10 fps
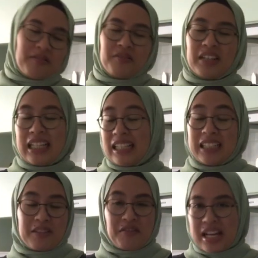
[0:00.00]
feeling
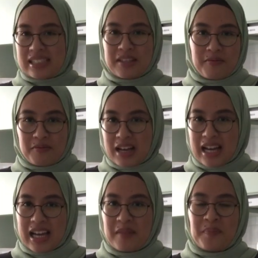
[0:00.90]
the festive
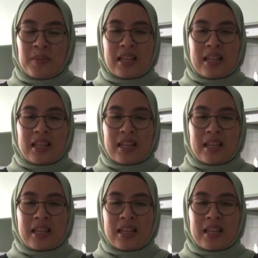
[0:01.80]
vibe.